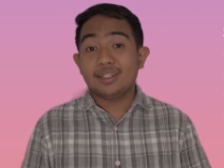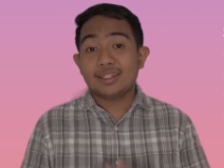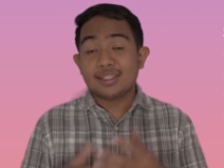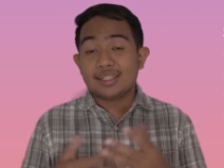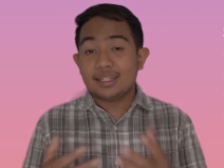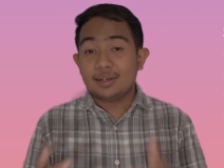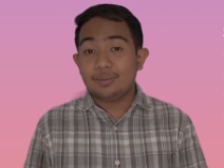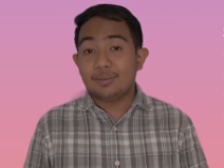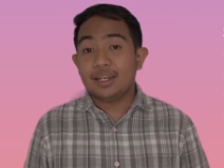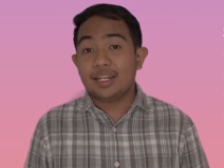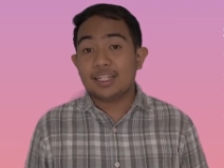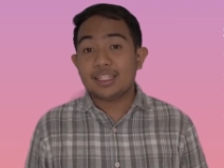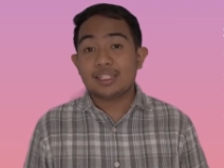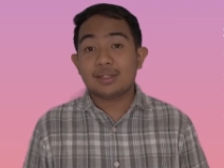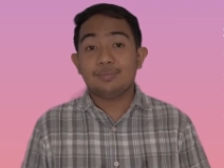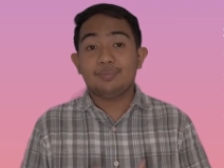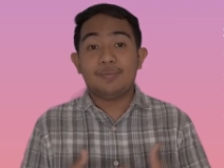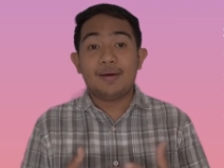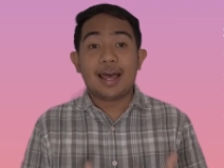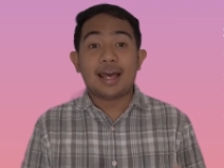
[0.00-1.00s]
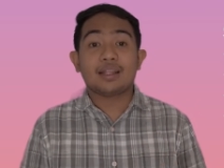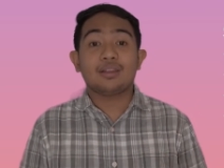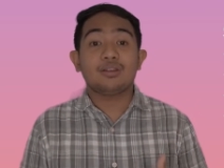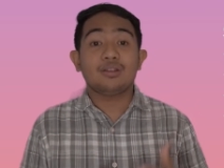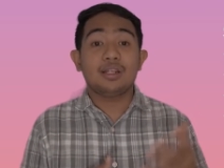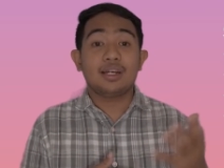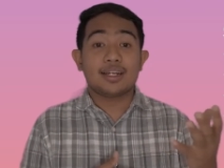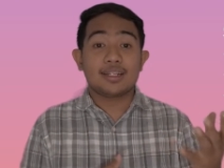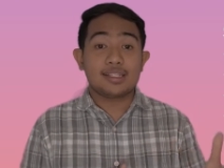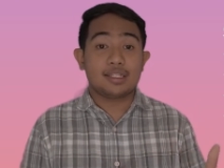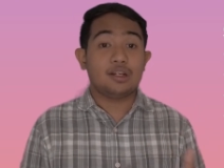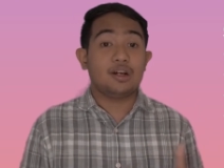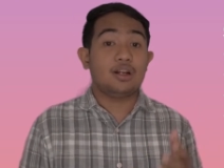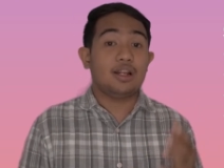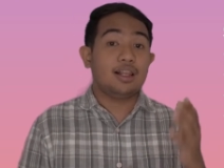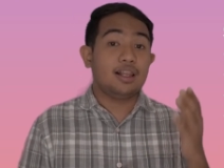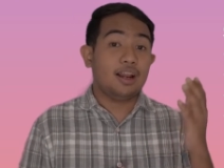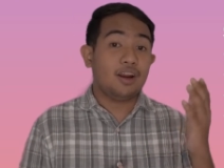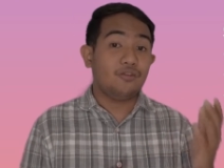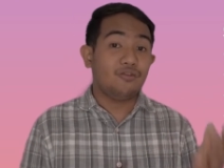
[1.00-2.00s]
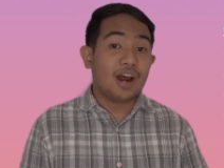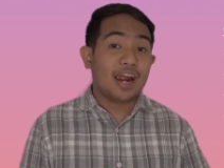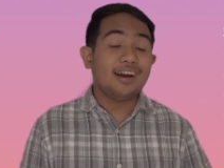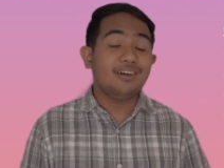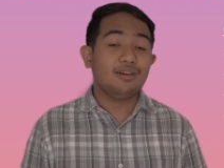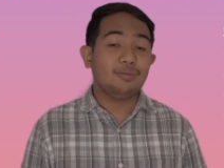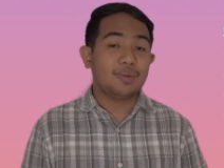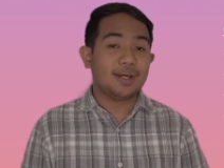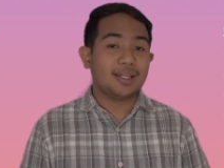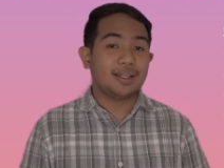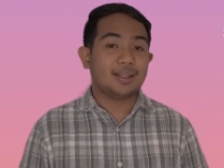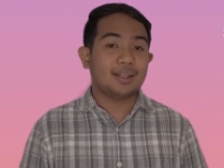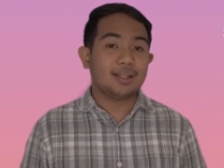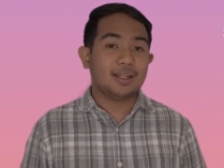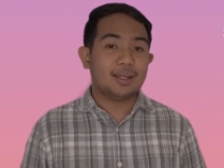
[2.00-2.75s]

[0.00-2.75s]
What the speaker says: disseminates back to the external environment.